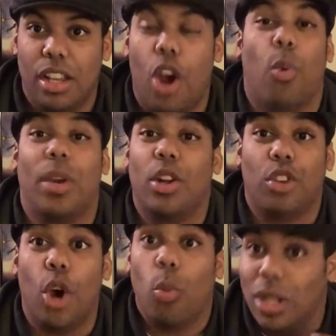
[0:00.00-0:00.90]
Or we
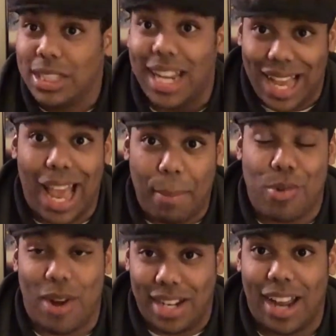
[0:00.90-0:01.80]
don't know what's going to
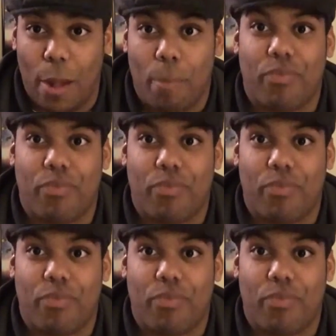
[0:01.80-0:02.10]
happen right now.